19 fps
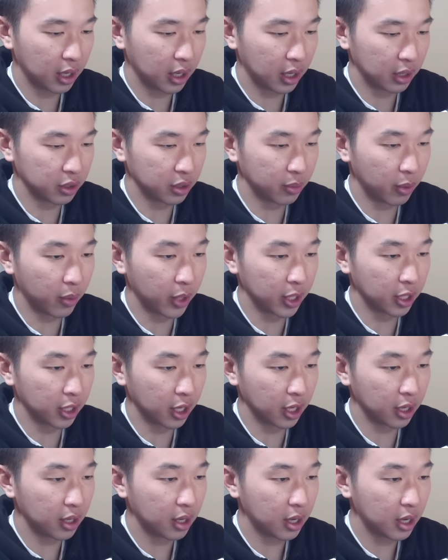I do them on
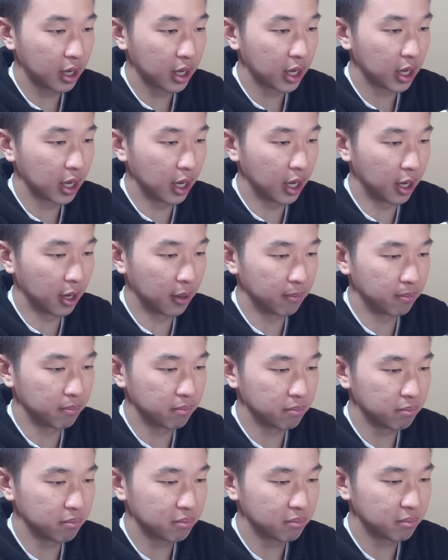whatnot. Um,
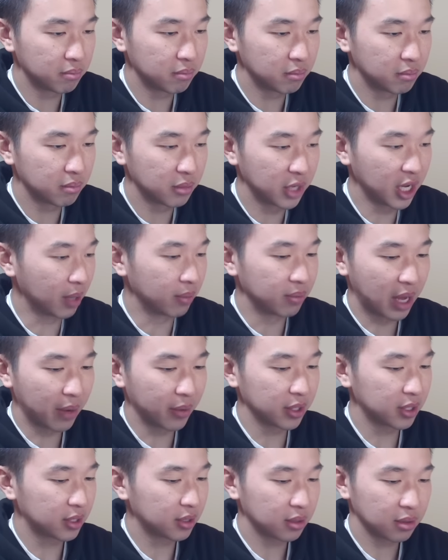but yeah, that
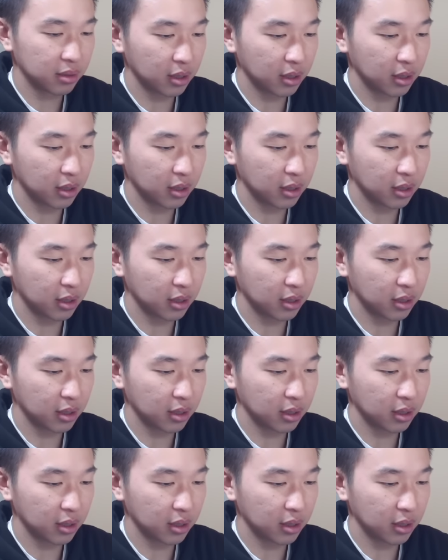was